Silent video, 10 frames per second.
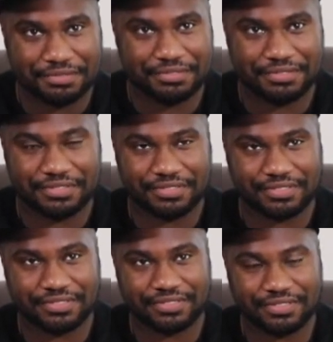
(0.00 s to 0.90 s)

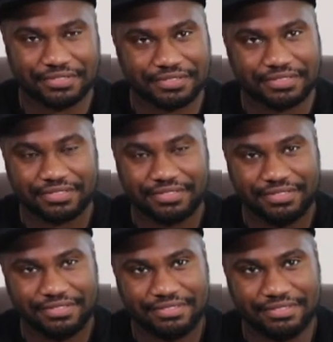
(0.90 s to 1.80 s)

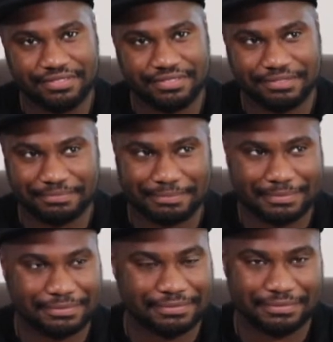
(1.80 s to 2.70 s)

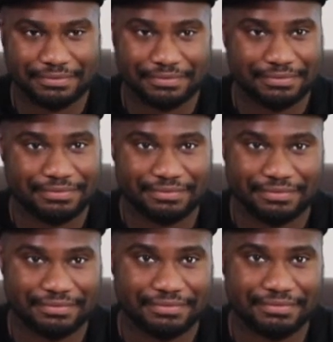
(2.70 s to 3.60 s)

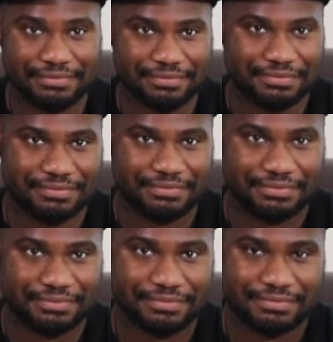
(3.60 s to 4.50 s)

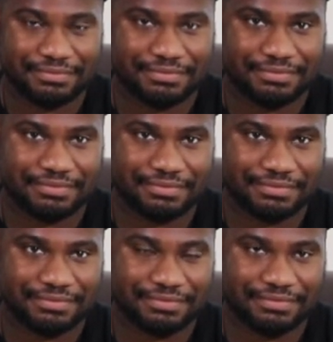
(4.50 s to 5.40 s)

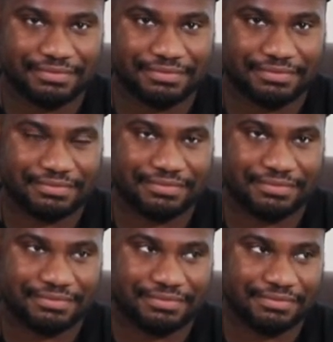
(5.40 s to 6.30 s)

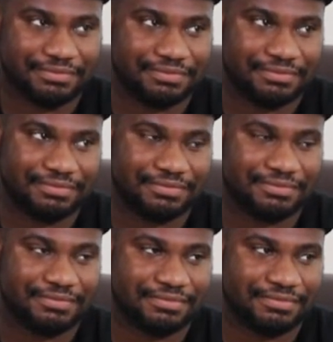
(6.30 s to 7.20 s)

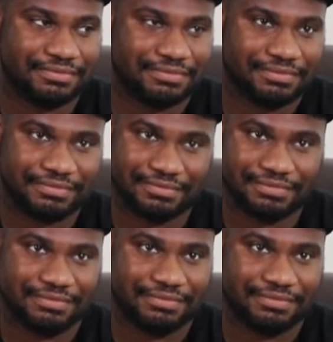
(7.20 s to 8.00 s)
(silent)